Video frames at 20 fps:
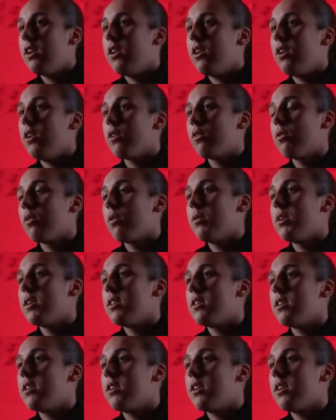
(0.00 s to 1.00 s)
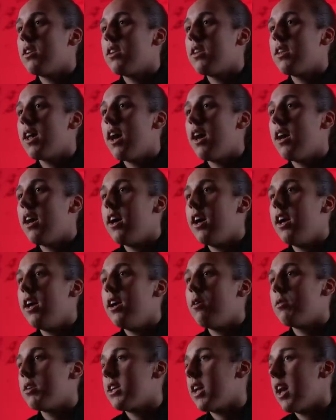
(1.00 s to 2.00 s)
look through is that
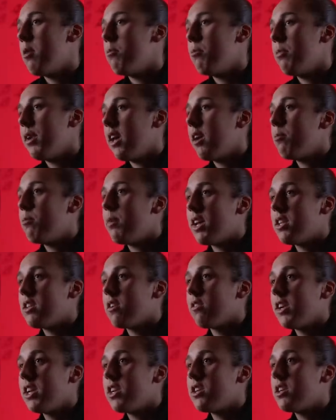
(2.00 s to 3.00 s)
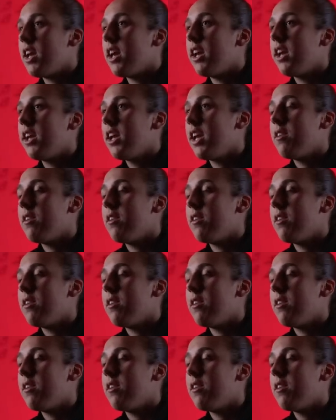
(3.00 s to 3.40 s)
it was getting better each day.